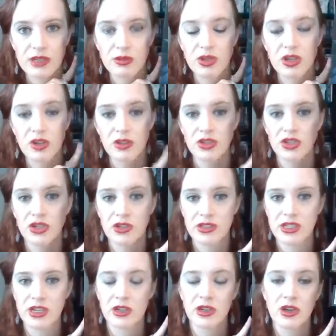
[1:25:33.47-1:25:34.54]
Because when you go to
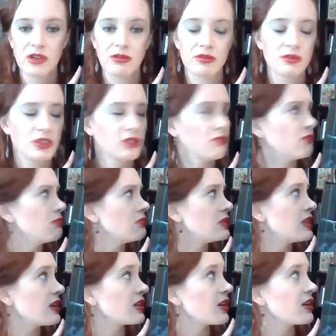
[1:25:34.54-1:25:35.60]
Charleston,
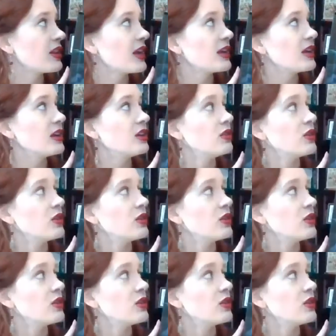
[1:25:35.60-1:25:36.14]
South Carolina,